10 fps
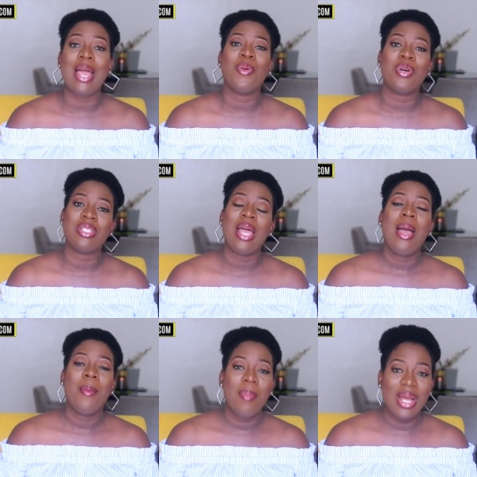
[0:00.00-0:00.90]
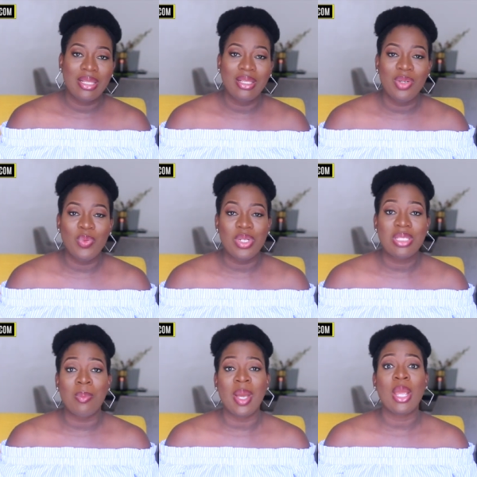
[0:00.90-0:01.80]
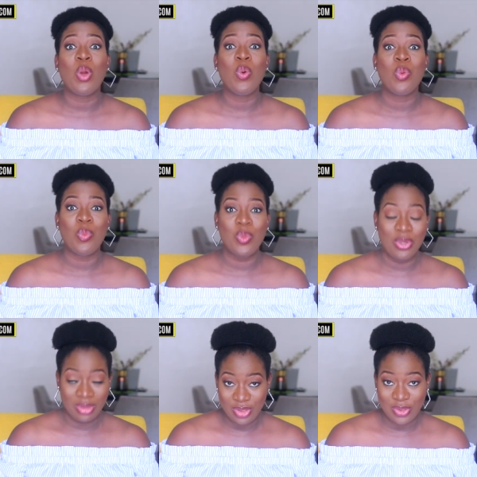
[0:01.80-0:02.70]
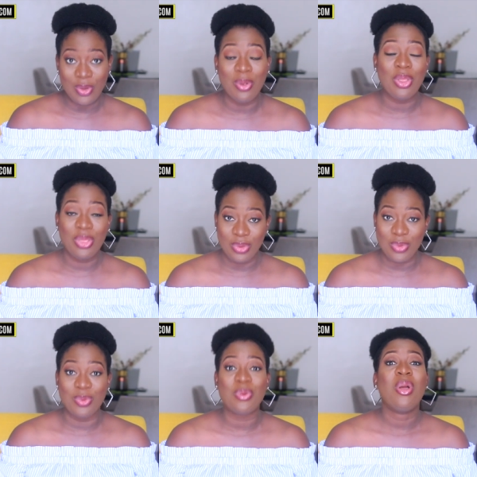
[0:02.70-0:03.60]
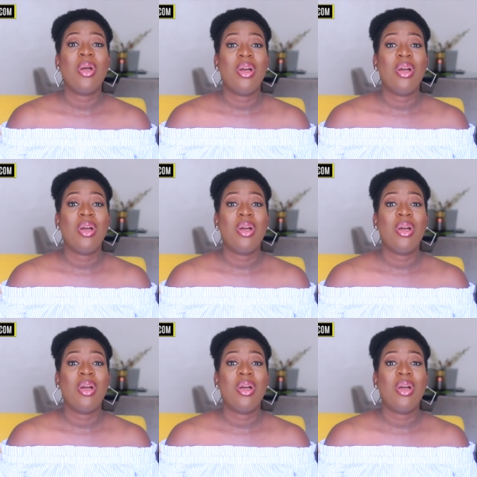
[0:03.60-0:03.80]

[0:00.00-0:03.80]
I was battling with my hormones all through